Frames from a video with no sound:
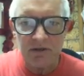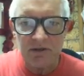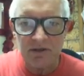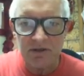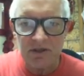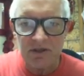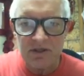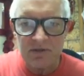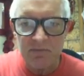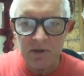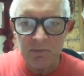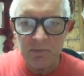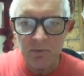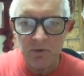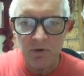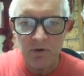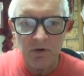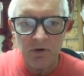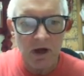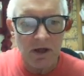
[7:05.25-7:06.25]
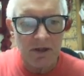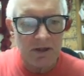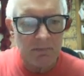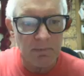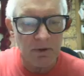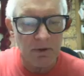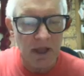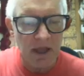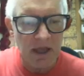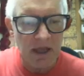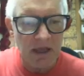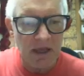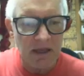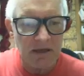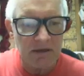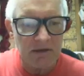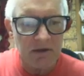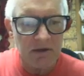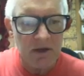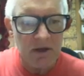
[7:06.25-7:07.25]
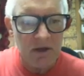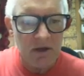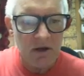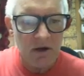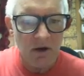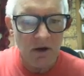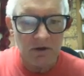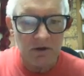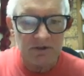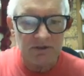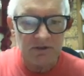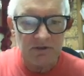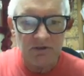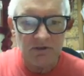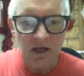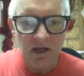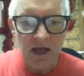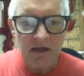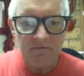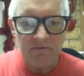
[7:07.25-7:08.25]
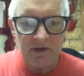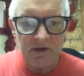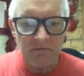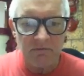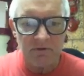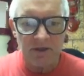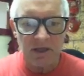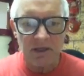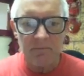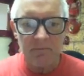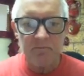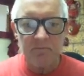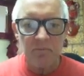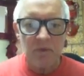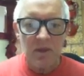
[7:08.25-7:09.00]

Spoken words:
that these people on the plane are still alive and everything.